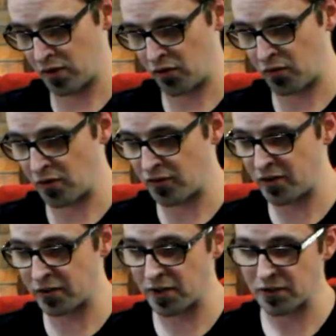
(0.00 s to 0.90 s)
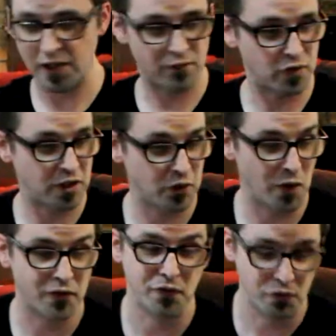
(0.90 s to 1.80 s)
when it's very snug like that, if you get
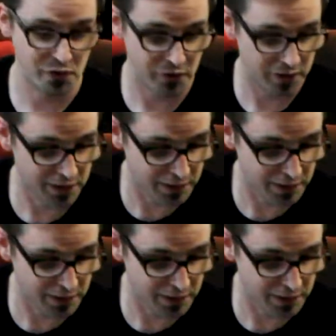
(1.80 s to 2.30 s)
aggressive with it,